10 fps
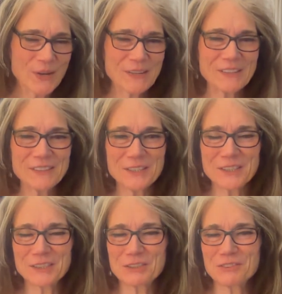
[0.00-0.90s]
It does
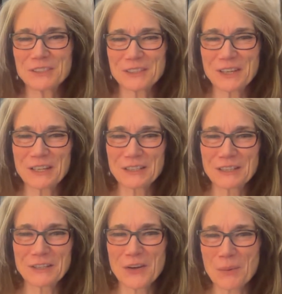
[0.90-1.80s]
get to feeling kind of
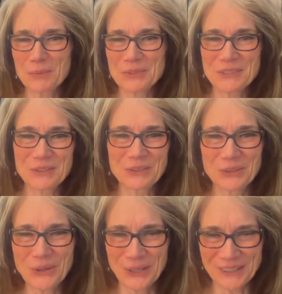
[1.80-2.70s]
like an opera singer, though,